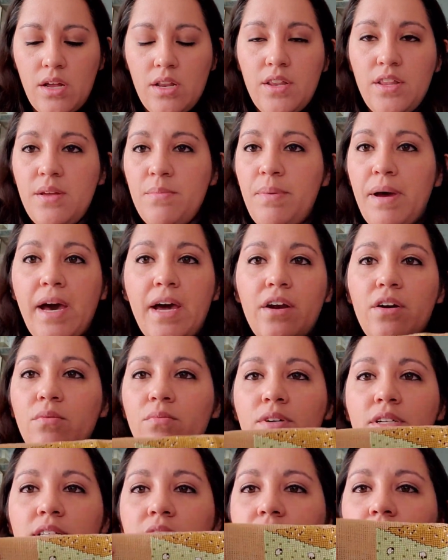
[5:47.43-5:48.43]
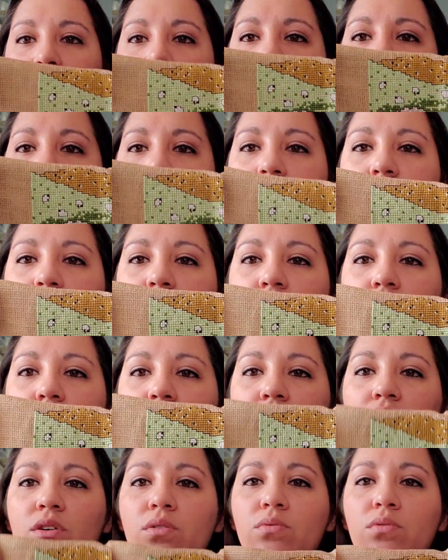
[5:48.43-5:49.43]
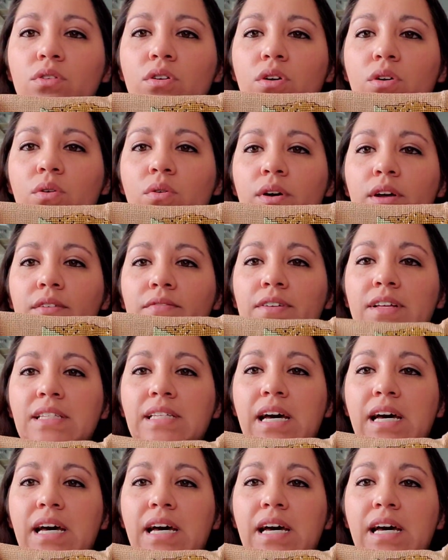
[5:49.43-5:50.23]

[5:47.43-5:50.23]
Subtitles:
The pattern wasn't in here, so I don't know if it's